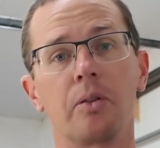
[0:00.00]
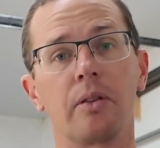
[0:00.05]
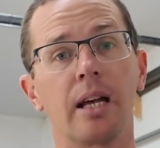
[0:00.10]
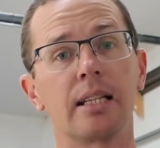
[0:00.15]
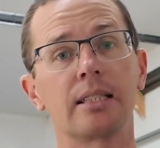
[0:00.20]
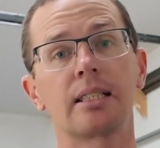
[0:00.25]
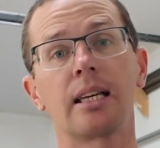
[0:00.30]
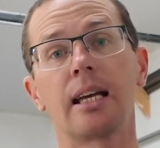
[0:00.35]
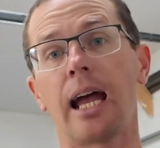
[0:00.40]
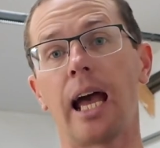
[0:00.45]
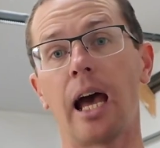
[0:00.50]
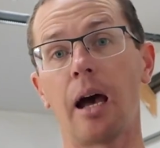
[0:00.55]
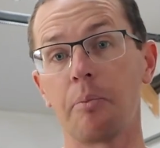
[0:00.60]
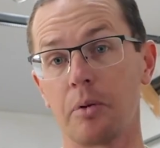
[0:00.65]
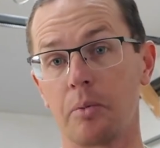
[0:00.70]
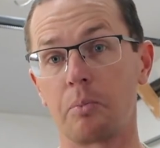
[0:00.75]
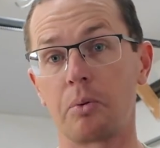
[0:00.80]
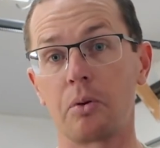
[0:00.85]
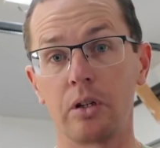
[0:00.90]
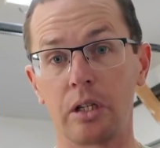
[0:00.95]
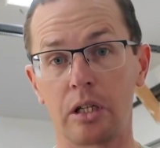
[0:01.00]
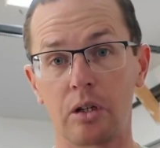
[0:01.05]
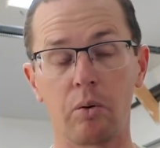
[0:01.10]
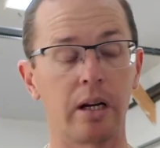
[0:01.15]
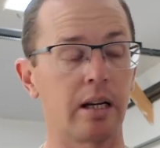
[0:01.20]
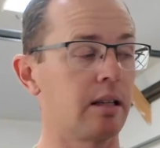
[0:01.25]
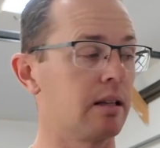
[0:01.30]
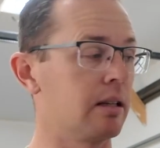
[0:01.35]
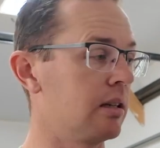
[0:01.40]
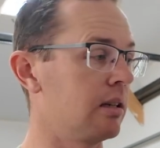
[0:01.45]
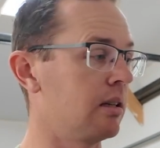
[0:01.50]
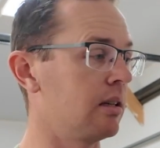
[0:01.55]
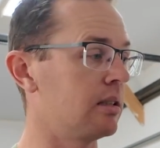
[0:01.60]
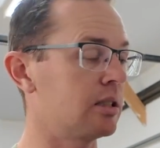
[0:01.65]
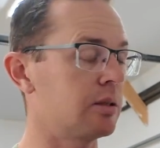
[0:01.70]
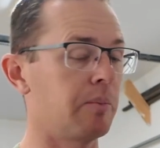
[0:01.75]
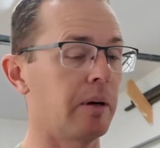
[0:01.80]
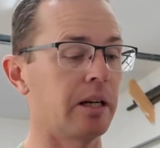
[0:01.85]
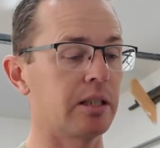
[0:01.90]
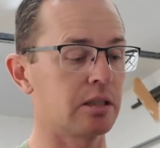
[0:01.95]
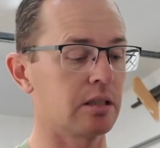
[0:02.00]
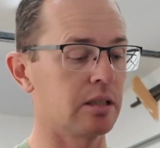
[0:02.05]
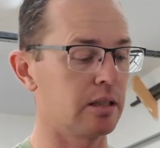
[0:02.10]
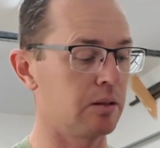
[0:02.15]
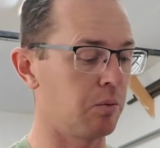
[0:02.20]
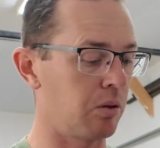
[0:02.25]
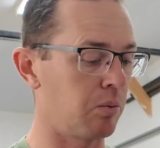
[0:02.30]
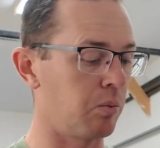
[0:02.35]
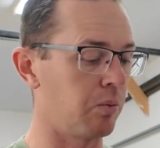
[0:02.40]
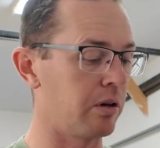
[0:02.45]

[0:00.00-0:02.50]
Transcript: That's gonna happen pretty quickly, especially with